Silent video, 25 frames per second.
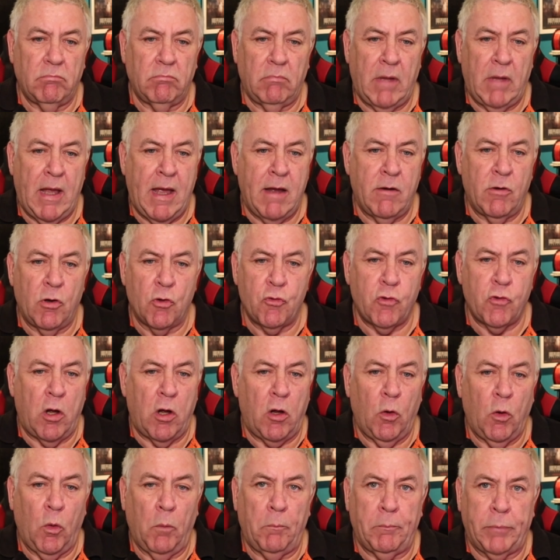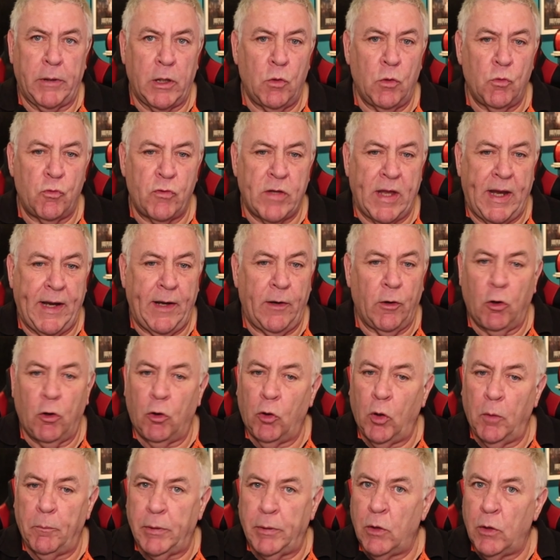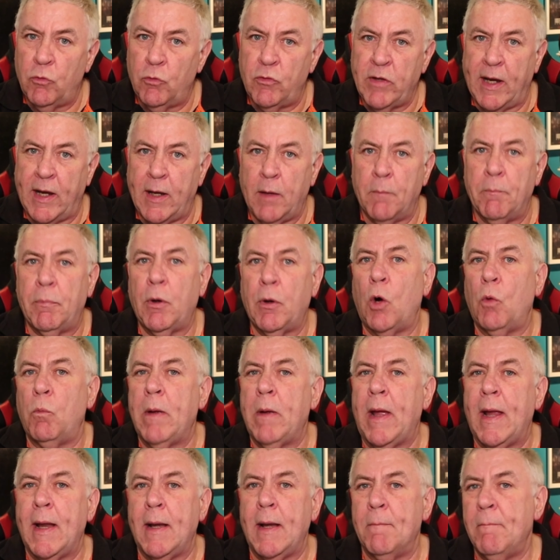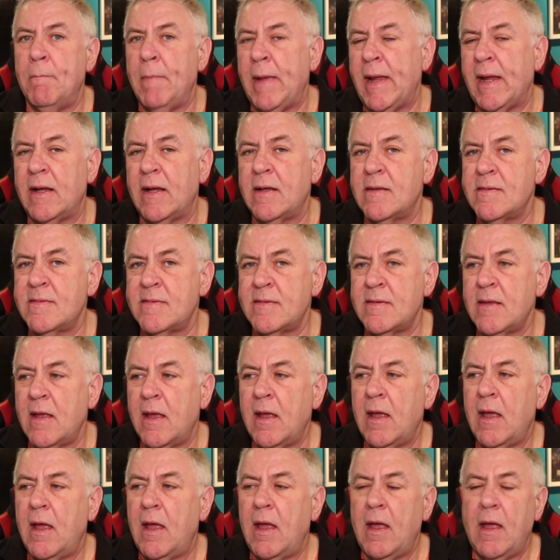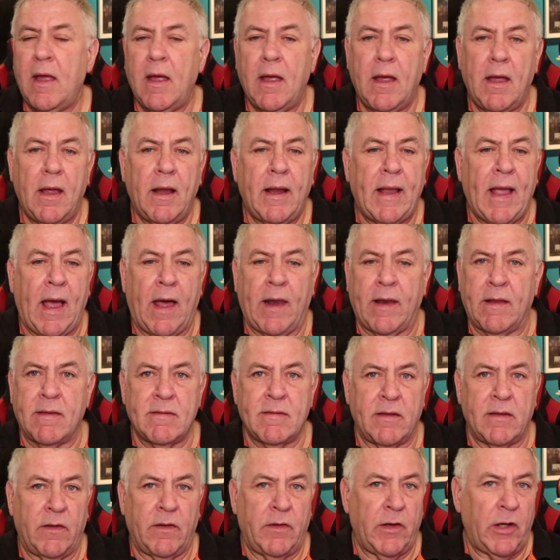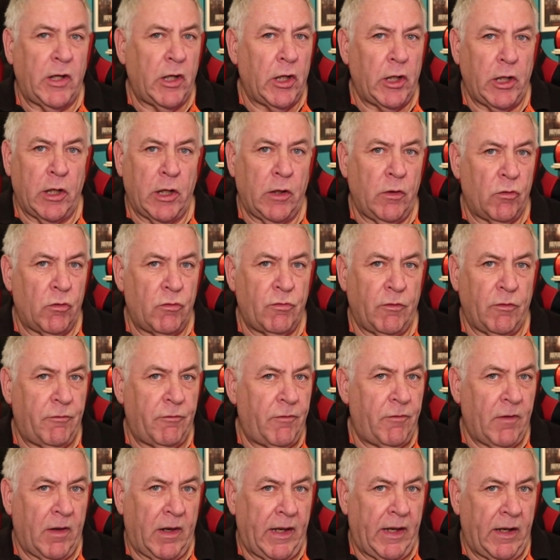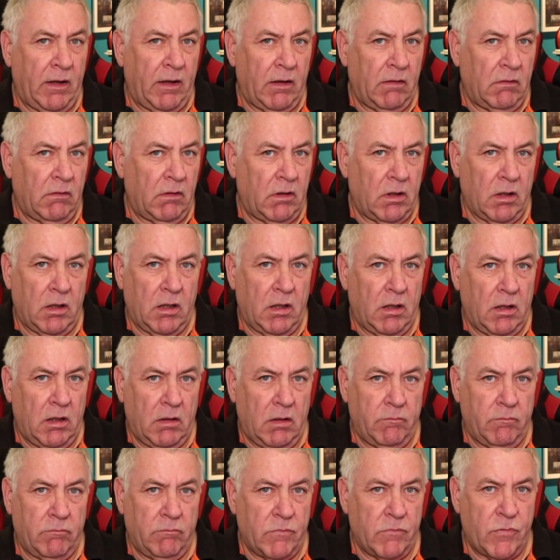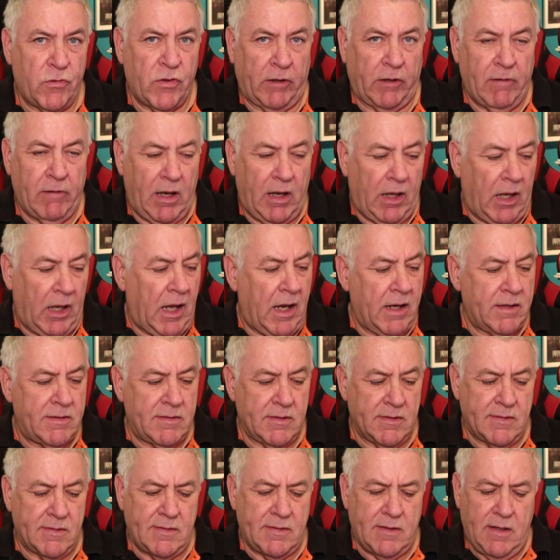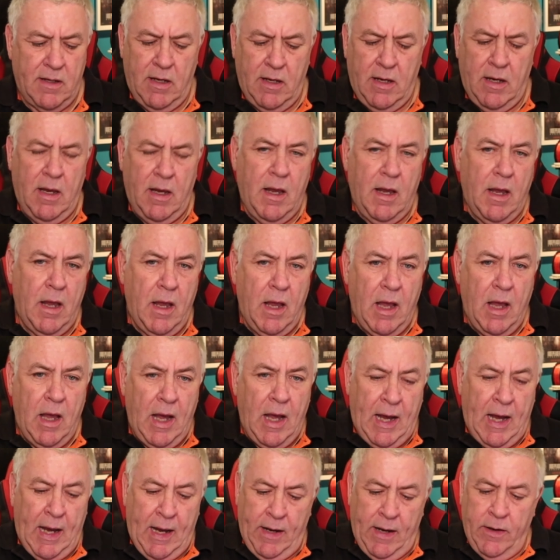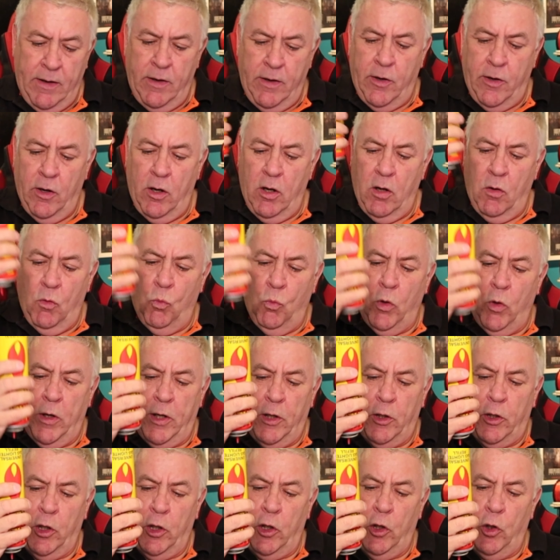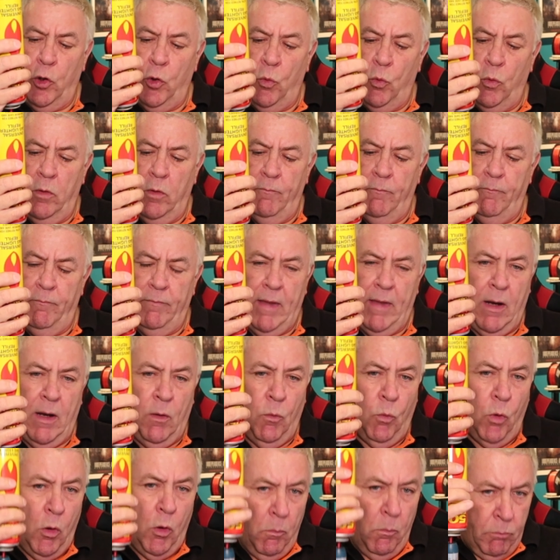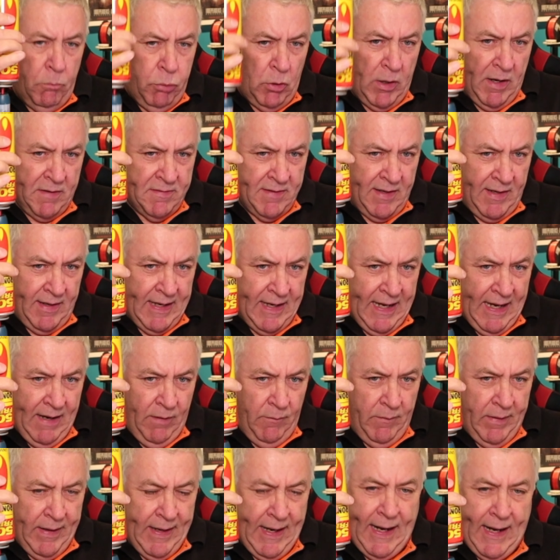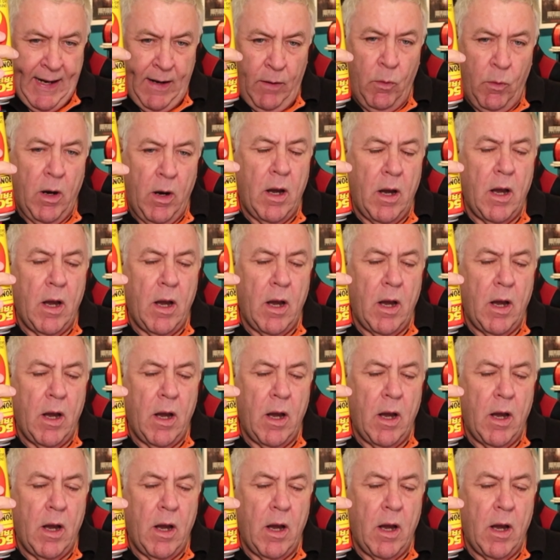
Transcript: aerosol butane or a butane propane mix canister that you use for filling cigarette lighters. And what you do, I won't press it down now,